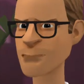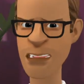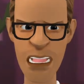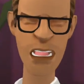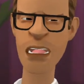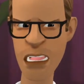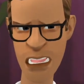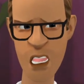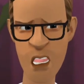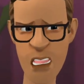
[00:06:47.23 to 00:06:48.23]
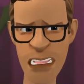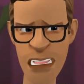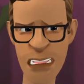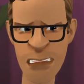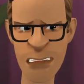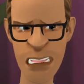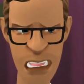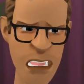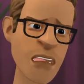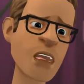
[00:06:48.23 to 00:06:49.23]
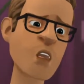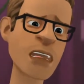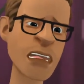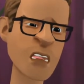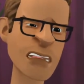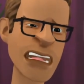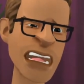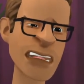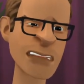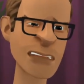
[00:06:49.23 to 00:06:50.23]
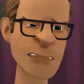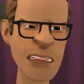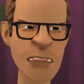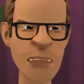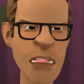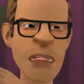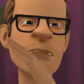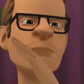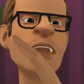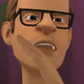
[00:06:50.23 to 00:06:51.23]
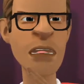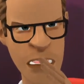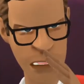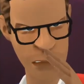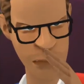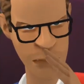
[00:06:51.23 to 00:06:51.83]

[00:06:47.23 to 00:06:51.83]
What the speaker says: She reads the contract, then refuses to pay it, as she's my mother and